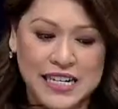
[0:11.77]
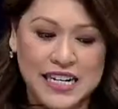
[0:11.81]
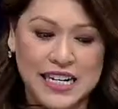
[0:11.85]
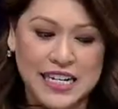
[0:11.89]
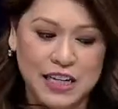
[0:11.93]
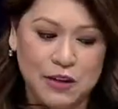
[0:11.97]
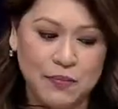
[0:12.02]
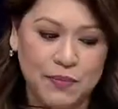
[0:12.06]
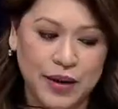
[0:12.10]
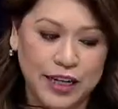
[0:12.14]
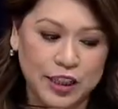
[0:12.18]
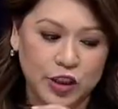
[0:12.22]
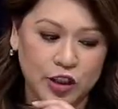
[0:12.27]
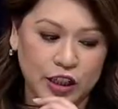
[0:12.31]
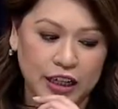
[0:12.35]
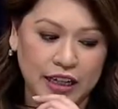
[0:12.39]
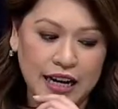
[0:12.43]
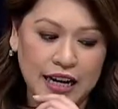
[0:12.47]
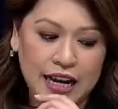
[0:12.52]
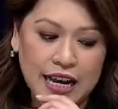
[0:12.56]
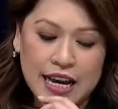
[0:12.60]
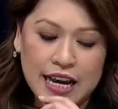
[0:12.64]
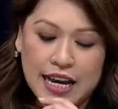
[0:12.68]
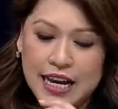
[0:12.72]
up with crafting
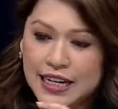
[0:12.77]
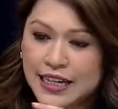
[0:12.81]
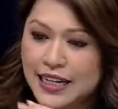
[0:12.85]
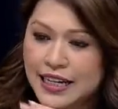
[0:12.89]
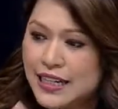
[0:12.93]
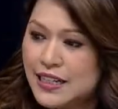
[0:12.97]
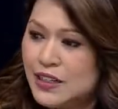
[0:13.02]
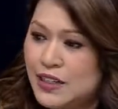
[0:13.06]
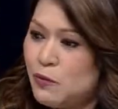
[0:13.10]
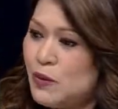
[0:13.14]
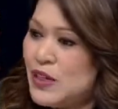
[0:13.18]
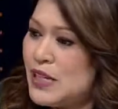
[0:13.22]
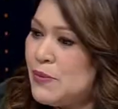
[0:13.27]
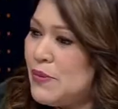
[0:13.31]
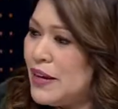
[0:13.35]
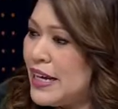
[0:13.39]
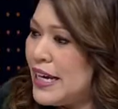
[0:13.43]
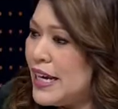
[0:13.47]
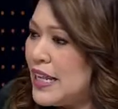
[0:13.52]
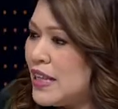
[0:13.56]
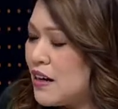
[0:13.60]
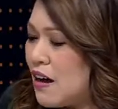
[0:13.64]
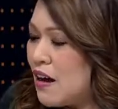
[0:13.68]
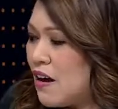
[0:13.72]
a new budget.
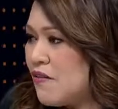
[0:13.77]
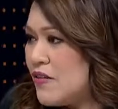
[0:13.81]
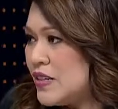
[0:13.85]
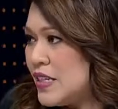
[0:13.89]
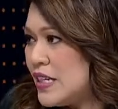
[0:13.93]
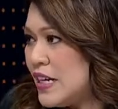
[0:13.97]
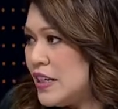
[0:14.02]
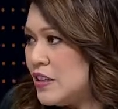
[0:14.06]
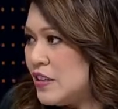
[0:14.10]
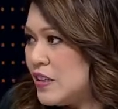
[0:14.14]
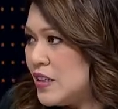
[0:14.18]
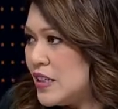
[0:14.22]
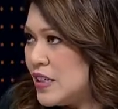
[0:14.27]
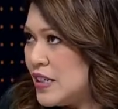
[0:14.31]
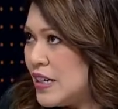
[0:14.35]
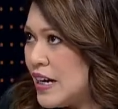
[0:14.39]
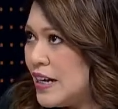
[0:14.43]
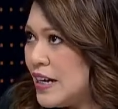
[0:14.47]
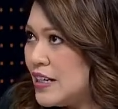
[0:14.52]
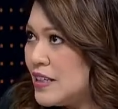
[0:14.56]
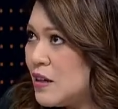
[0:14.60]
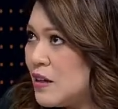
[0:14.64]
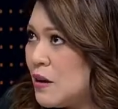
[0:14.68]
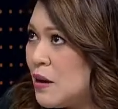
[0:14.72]
Can we begin the
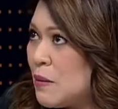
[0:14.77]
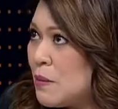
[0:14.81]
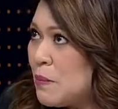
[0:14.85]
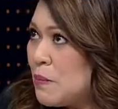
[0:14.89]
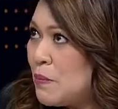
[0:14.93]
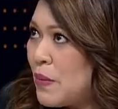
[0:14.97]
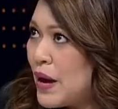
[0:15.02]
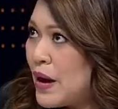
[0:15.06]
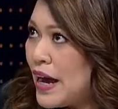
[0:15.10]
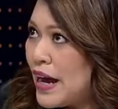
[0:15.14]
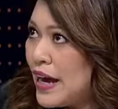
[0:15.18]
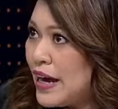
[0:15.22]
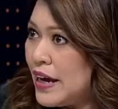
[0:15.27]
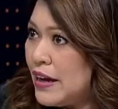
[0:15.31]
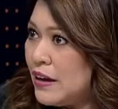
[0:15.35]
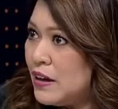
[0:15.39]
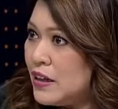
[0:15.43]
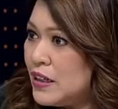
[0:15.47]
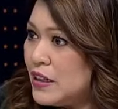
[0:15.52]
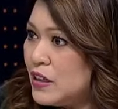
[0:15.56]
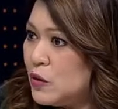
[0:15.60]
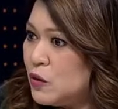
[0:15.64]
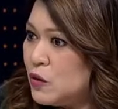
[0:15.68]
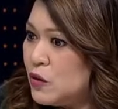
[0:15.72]
conversation tonight
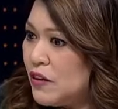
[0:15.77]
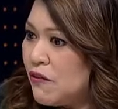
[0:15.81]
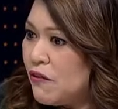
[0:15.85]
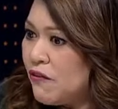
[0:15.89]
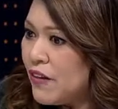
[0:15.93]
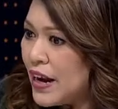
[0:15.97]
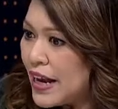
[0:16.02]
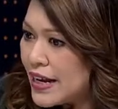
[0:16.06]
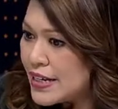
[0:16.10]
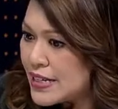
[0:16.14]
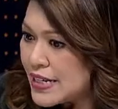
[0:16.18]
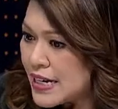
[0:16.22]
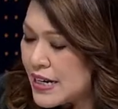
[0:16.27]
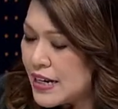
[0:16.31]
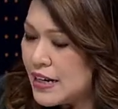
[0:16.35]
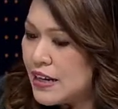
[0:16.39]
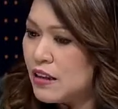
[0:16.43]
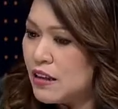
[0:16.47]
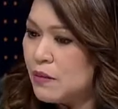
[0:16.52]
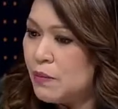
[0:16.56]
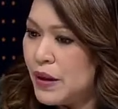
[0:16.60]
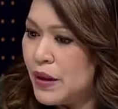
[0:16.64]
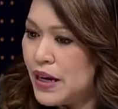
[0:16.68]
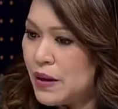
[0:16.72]
by you
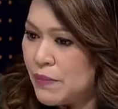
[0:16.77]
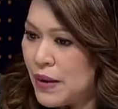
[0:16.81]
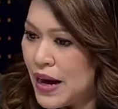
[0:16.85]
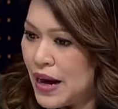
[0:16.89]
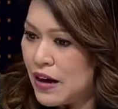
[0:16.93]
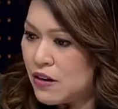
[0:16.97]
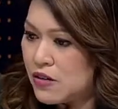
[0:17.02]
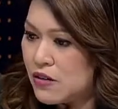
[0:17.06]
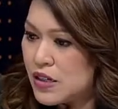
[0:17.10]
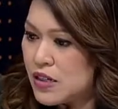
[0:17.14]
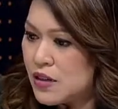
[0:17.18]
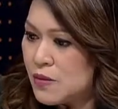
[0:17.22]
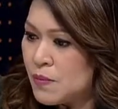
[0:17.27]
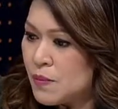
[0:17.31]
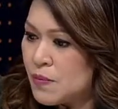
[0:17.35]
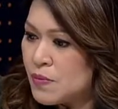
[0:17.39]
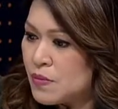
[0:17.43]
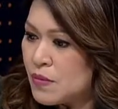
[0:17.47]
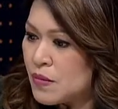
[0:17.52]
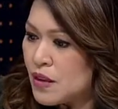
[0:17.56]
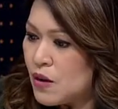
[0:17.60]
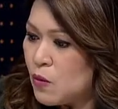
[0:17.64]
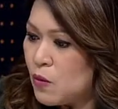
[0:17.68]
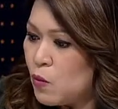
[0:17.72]
reflecting a little bit
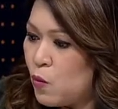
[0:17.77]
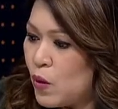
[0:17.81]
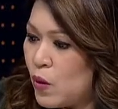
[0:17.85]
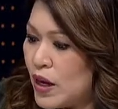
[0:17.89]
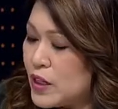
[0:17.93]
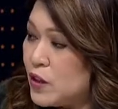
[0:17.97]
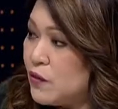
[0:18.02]
about